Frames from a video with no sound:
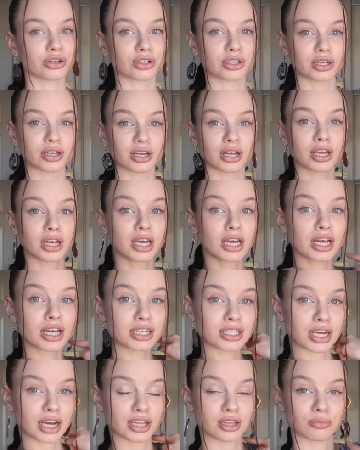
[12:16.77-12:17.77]
You can
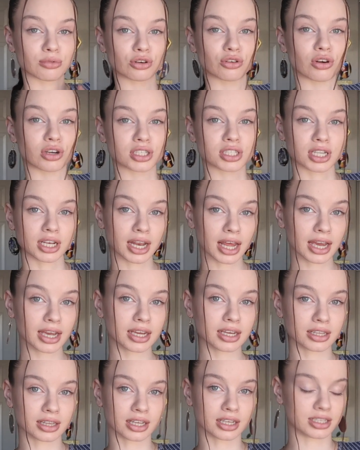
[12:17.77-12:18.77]
tie them across the
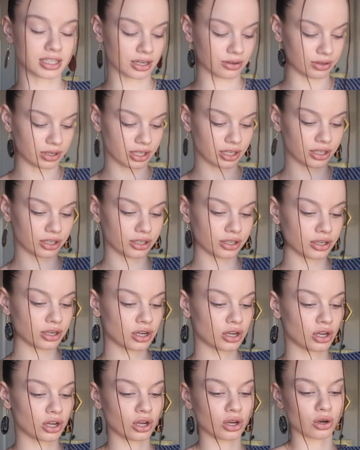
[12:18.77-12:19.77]
neck and then down here,
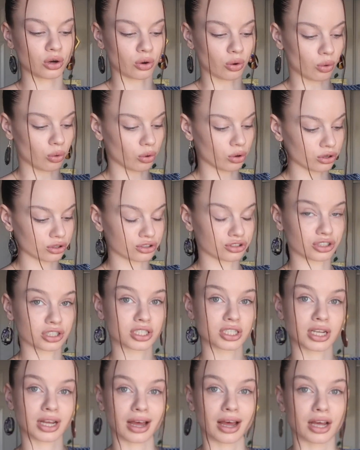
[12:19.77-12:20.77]
or
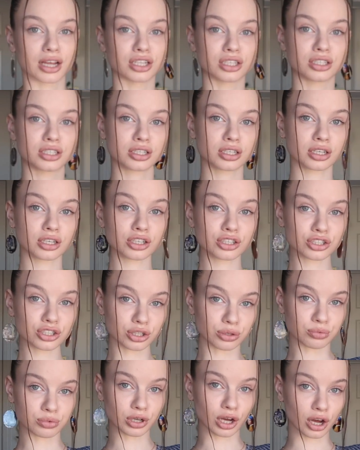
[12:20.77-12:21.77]
just as
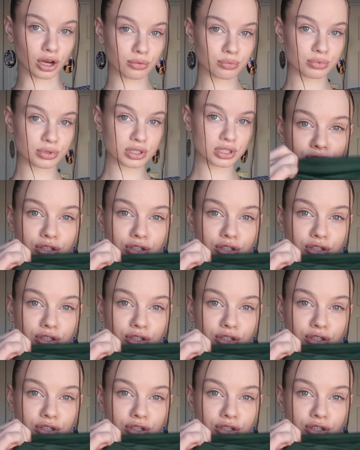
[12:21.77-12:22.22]
tube tops.